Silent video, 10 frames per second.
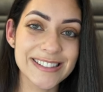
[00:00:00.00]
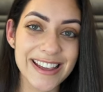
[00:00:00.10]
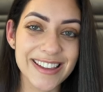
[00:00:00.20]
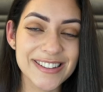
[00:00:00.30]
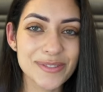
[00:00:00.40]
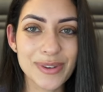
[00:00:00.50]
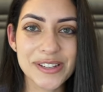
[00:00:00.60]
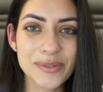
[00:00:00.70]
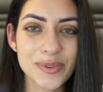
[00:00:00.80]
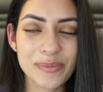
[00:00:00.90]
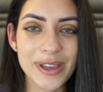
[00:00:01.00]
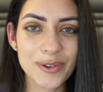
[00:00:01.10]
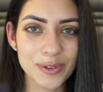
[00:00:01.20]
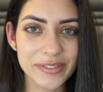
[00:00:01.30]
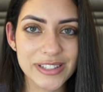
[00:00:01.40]
take it into placement with me
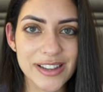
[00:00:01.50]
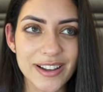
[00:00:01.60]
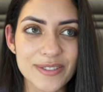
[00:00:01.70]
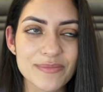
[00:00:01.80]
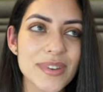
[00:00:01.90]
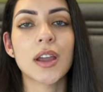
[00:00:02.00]
all of the time.